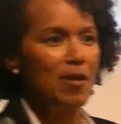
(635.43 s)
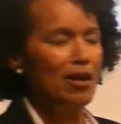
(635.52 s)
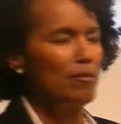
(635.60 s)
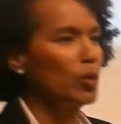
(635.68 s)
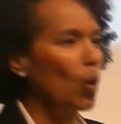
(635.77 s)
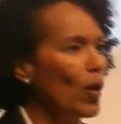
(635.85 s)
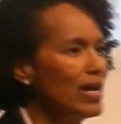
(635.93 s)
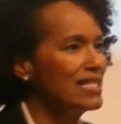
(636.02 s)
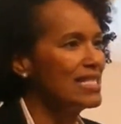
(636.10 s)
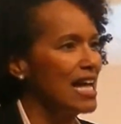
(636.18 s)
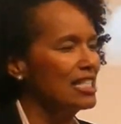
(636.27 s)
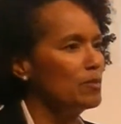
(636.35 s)
about employees
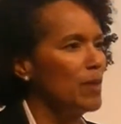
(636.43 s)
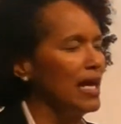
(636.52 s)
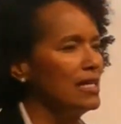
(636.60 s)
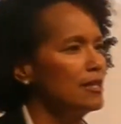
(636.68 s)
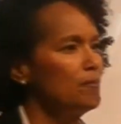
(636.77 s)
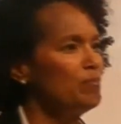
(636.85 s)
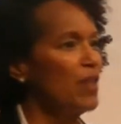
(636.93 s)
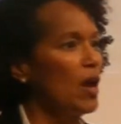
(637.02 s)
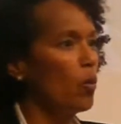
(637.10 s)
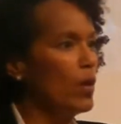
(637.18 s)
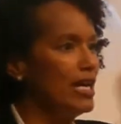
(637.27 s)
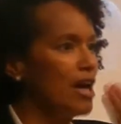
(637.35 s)
in that space,
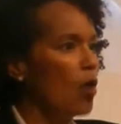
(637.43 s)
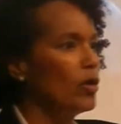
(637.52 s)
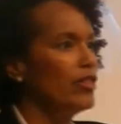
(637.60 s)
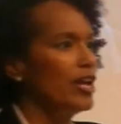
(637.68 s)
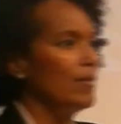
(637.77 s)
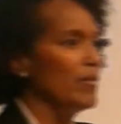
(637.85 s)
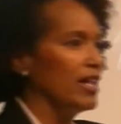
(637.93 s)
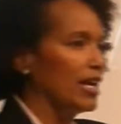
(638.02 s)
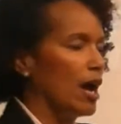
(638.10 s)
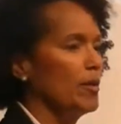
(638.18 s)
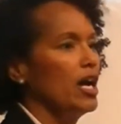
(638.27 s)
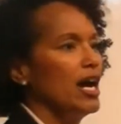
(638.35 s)
we go to them, they
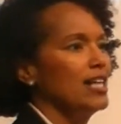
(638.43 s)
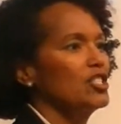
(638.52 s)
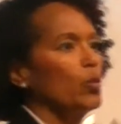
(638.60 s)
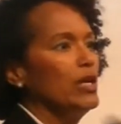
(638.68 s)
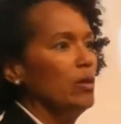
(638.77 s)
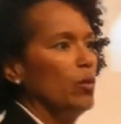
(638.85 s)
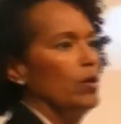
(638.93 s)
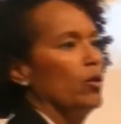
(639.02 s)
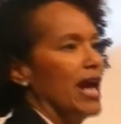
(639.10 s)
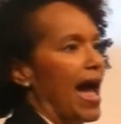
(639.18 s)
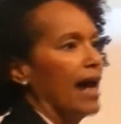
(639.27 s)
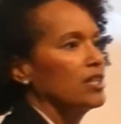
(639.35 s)
come to us, we
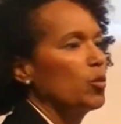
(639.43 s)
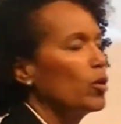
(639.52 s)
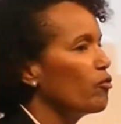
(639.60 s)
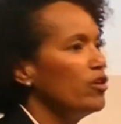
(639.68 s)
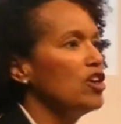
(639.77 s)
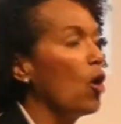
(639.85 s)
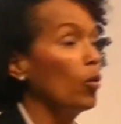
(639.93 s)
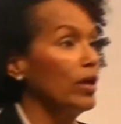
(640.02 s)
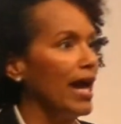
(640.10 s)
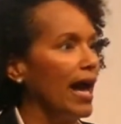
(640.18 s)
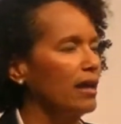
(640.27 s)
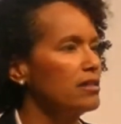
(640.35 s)
react. What if we don't
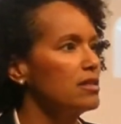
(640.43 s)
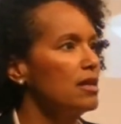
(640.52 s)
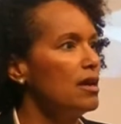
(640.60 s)
react?